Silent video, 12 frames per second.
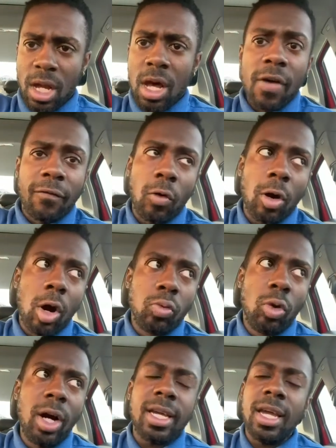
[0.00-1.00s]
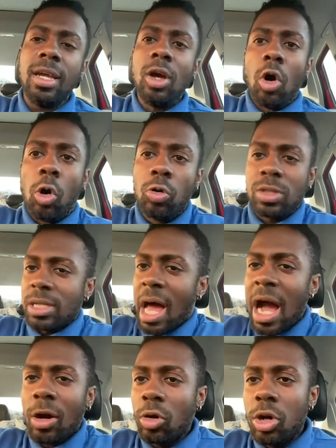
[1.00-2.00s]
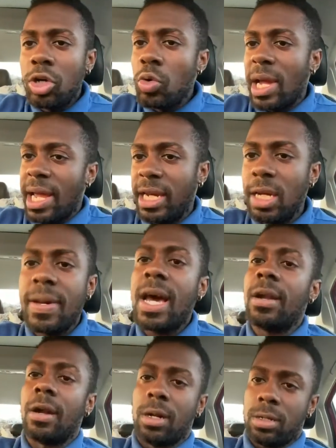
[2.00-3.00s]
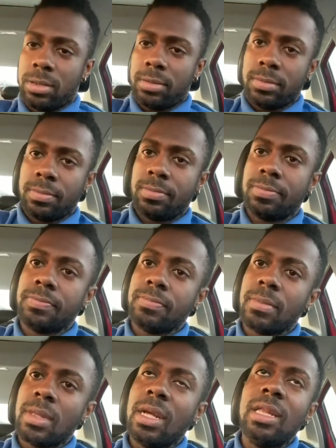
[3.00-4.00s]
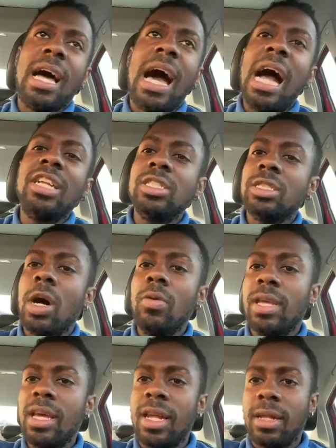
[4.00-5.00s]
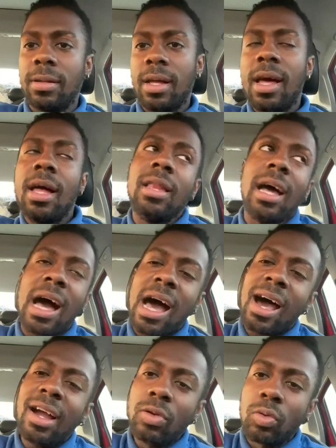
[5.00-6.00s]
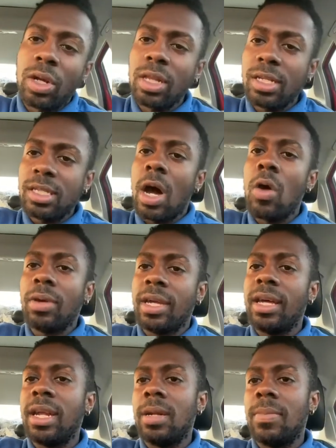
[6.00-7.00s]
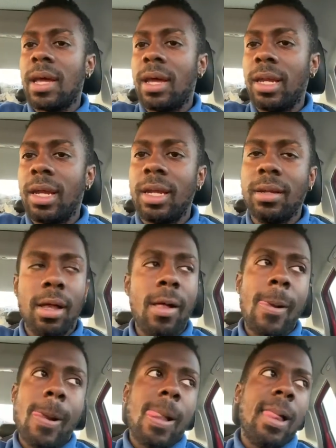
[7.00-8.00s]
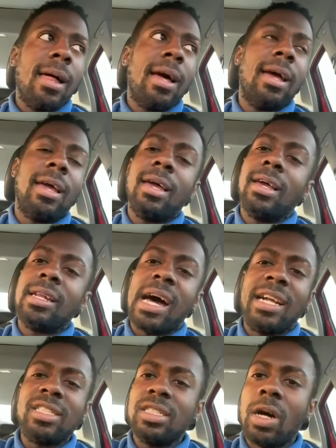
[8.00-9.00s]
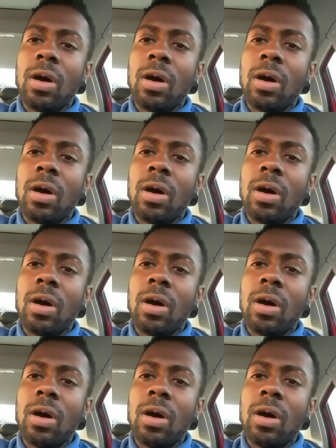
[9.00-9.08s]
for a rookie who's not going to do any better. Like, I just don't get it. Like, I really don't get it, man. And And I just don't